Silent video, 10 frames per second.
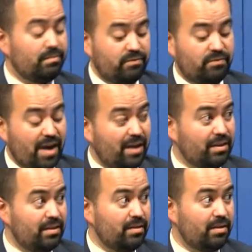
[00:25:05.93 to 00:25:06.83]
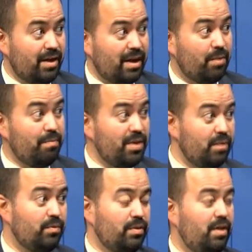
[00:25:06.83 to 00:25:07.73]
valid at a
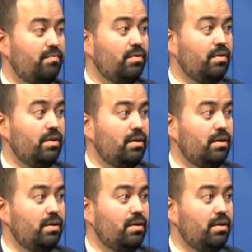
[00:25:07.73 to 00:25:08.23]
minimal level,